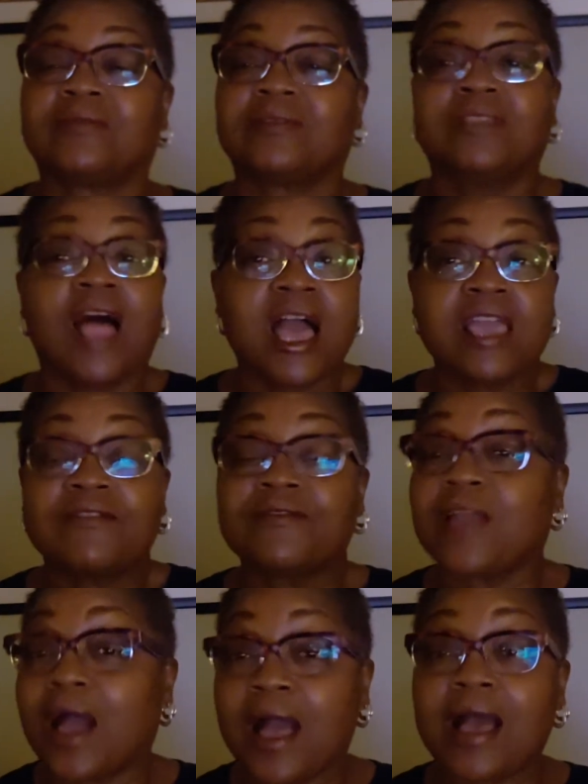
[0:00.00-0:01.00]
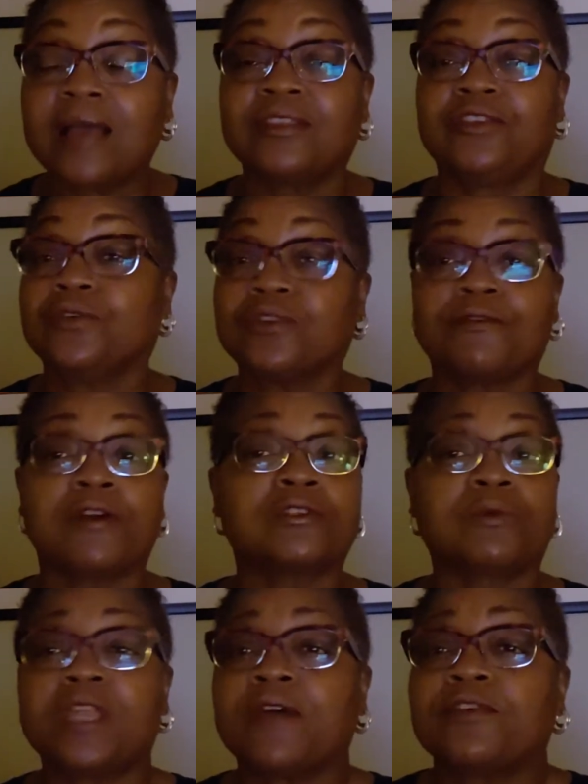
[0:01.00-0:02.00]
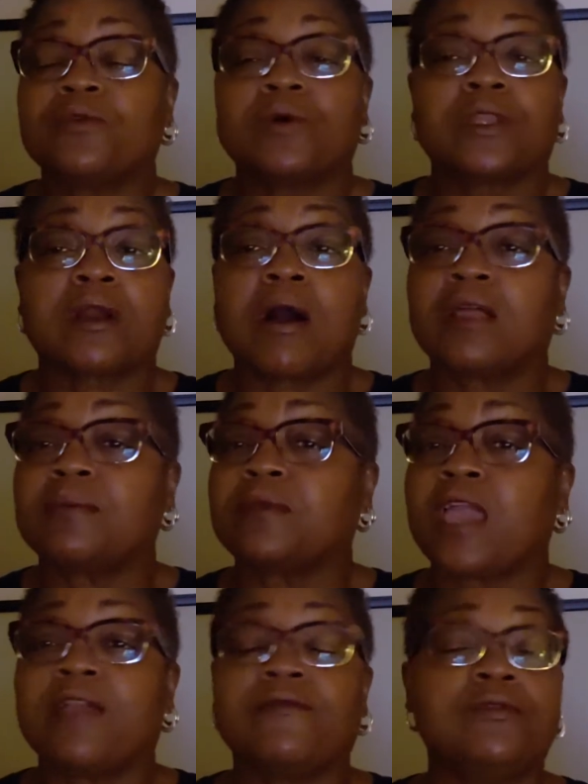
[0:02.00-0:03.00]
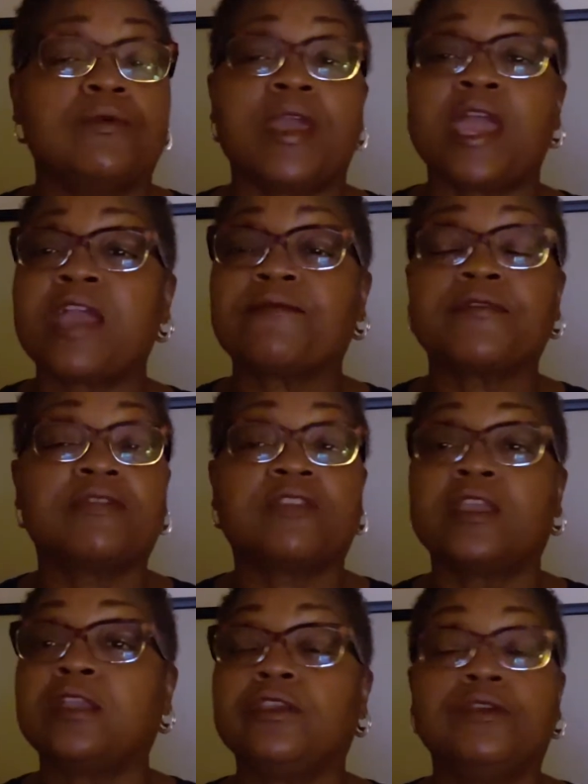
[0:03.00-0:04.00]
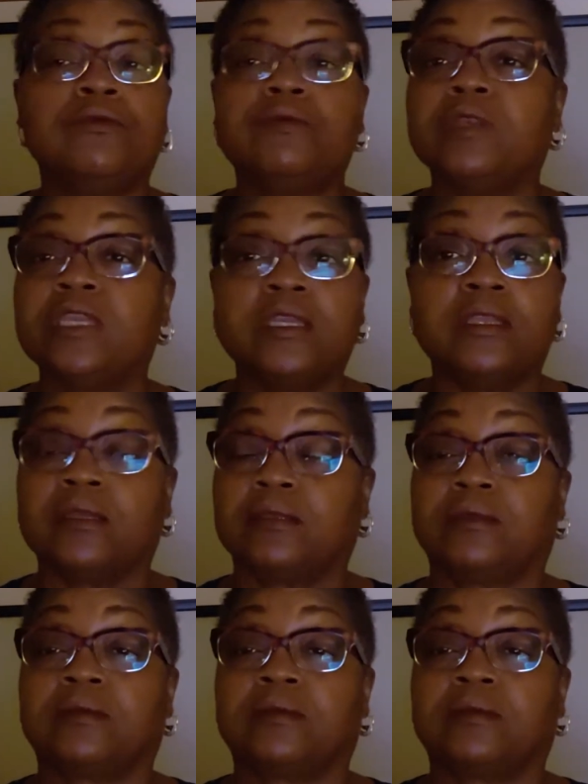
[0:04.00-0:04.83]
Life, God, the universe, whatever you want to call it, gave you everything you needed